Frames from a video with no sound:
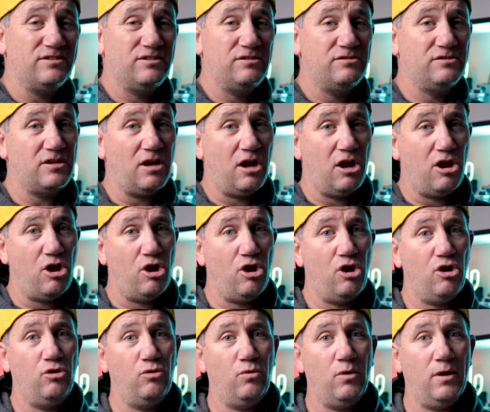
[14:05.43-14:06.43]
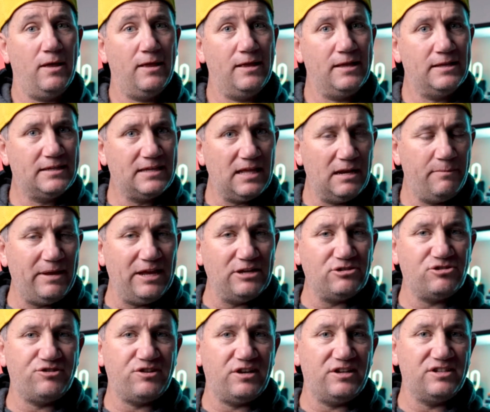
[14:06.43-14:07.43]
So going to be
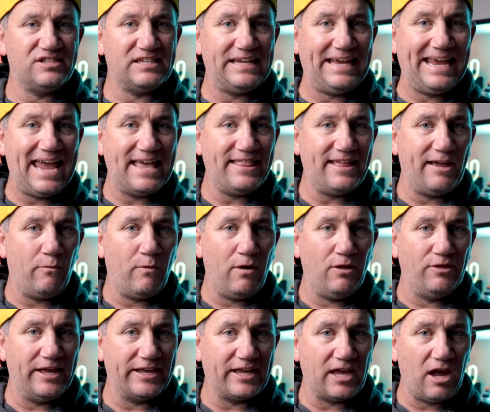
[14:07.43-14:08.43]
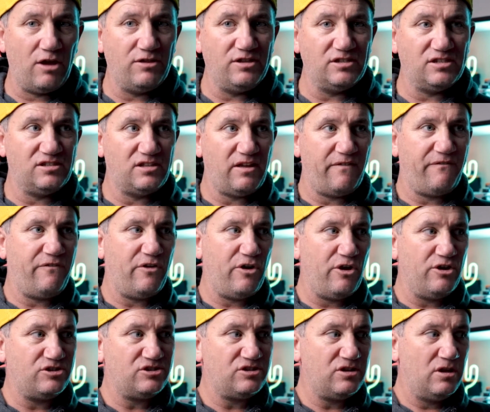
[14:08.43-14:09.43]
interesting to see how they go. This is their
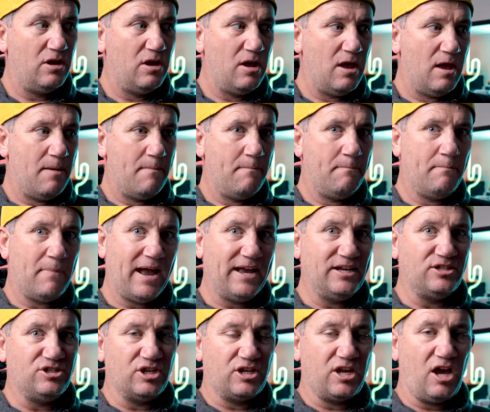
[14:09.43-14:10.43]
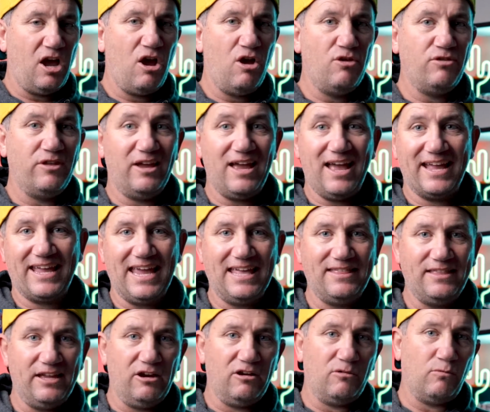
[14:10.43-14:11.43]
first major go.
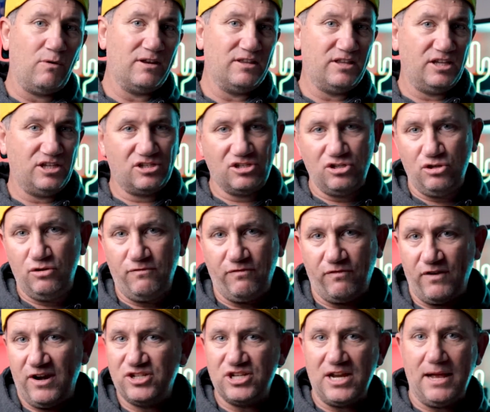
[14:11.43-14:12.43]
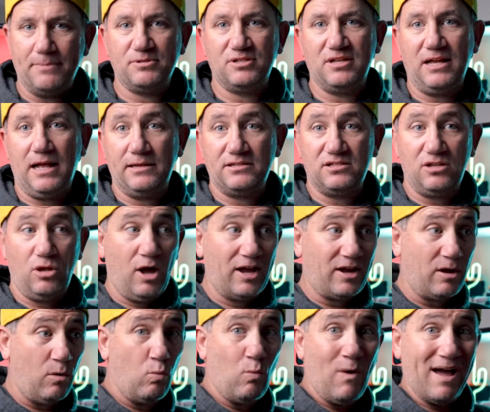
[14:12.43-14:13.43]
They're one of these new fresh upstarts
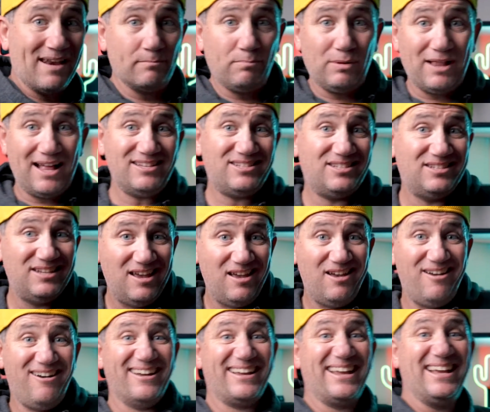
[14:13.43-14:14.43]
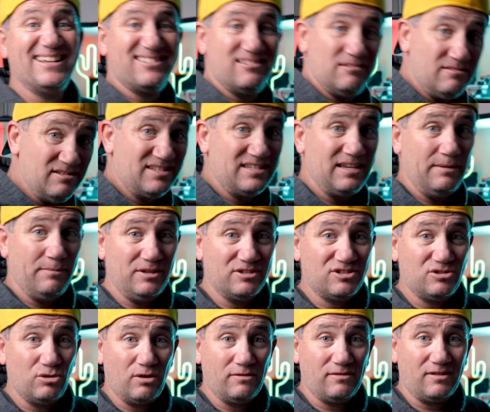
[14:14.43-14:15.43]
like OnePlus. I guess similar
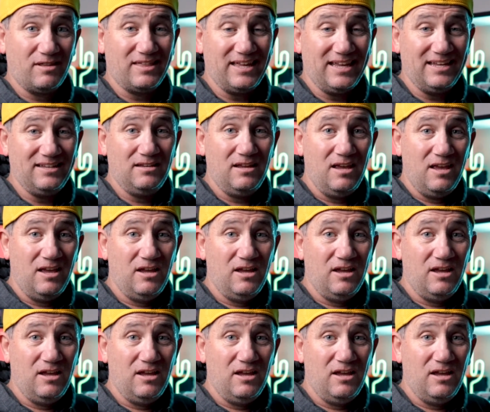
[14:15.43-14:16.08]
sort of a thing.